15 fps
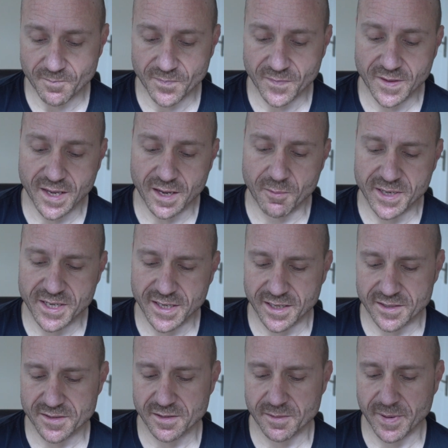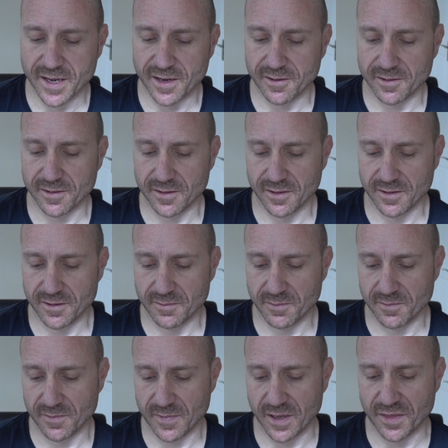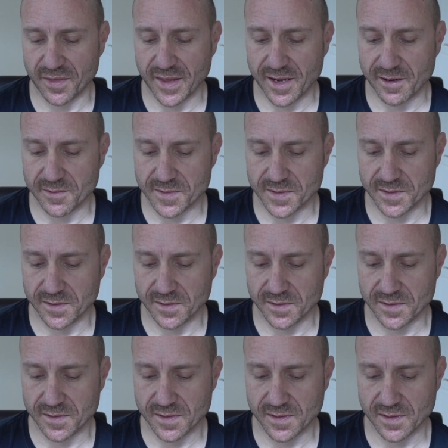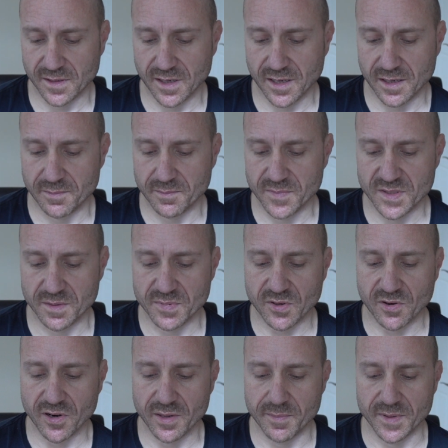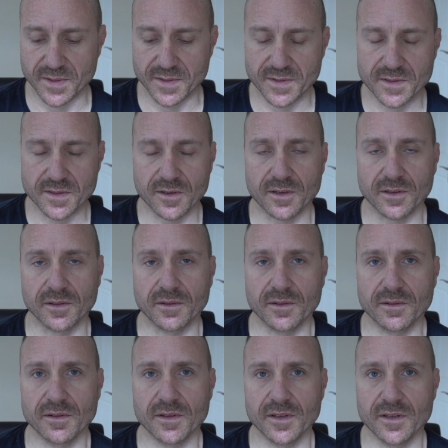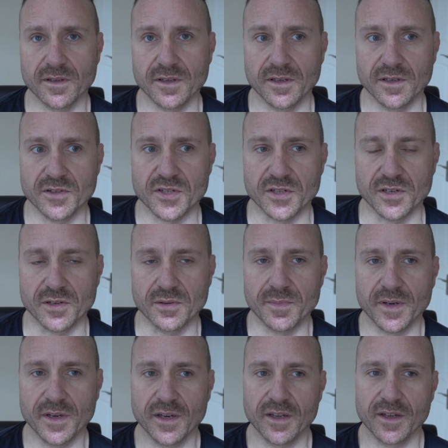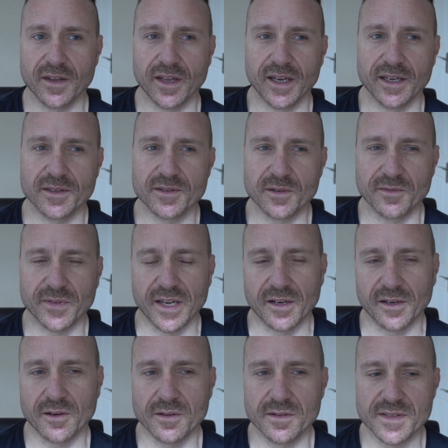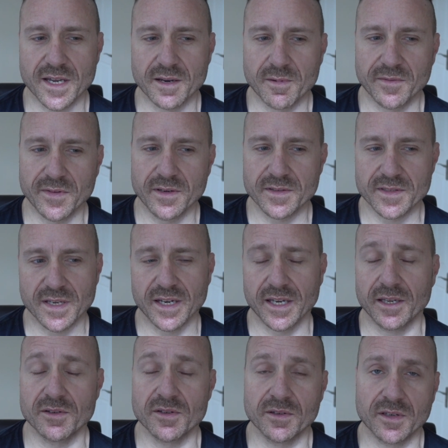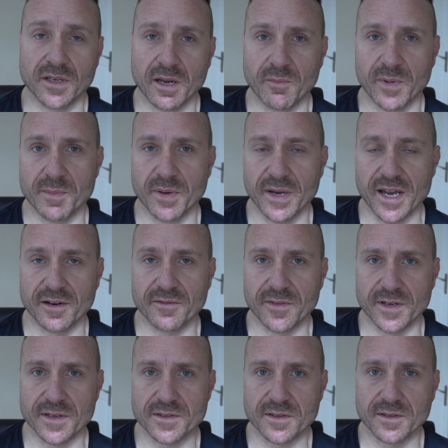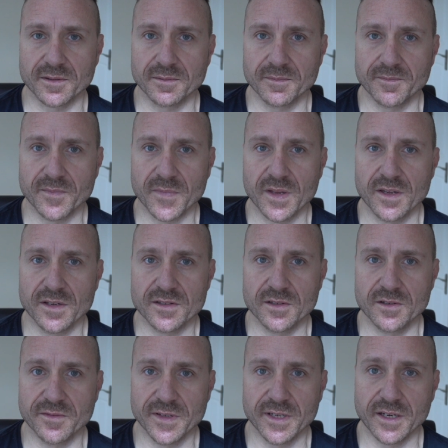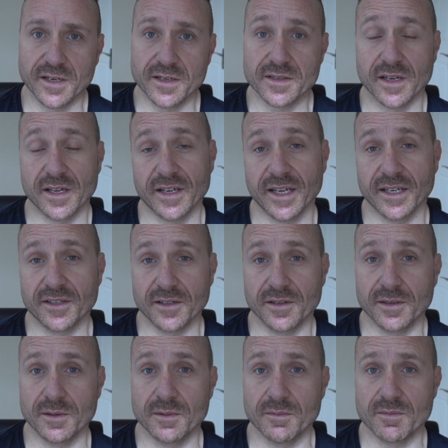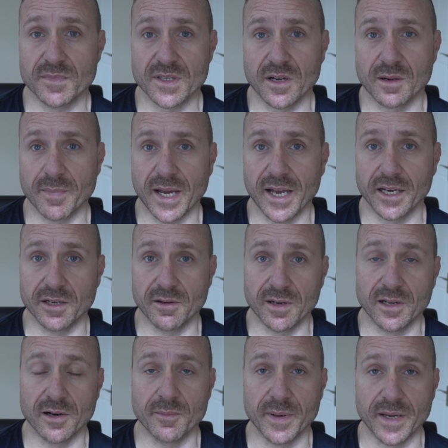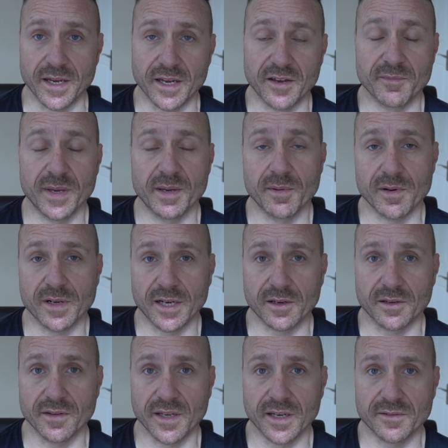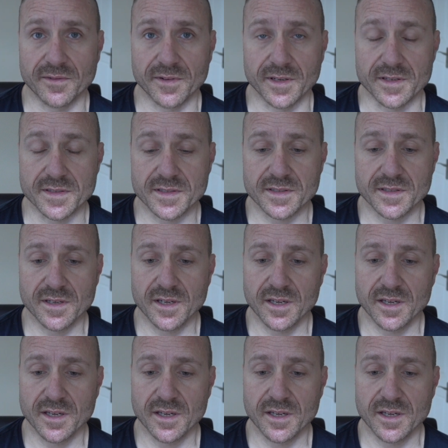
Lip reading: Yeah, when you get to about 1,000 subscribers on YouTube, they sort of get in contact with you and say, can we put adverts on to your videos? And they do start paying you a little bit if people click on the adverts.